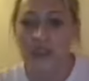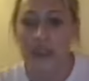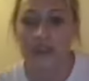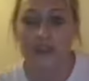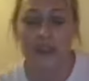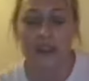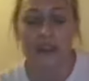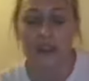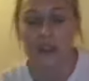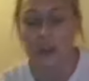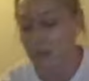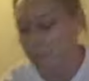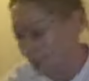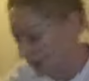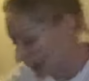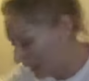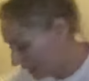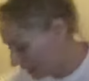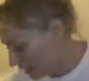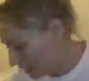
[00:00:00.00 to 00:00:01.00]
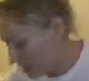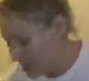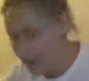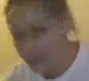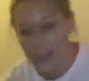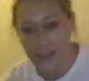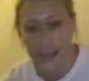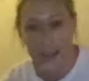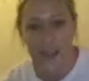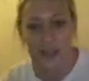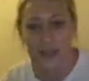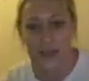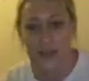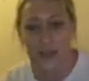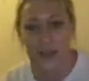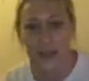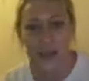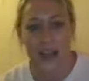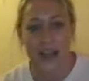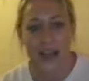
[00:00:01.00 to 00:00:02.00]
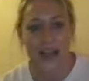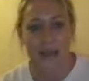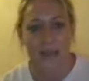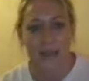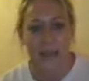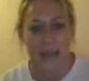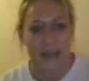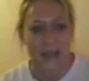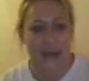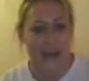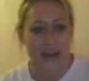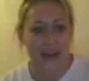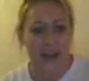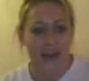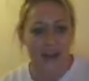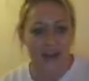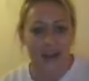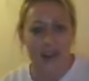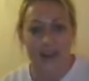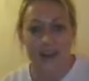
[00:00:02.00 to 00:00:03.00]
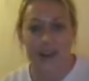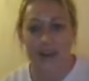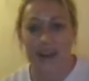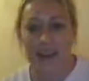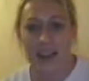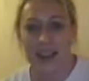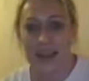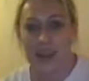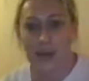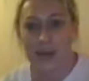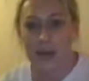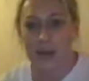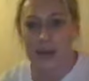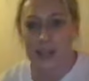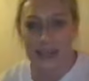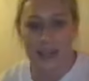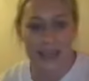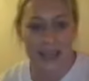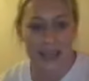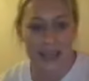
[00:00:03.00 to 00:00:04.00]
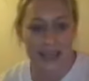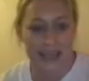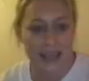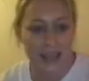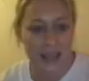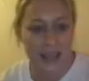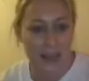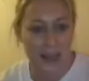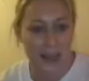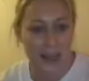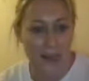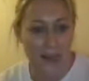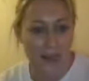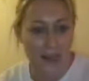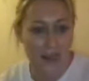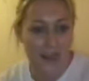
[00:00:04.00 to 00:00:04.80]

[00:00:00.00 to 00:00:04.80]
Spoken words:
We'll just give it a few minutes, see who's going to come, and then I'll let you know what you need.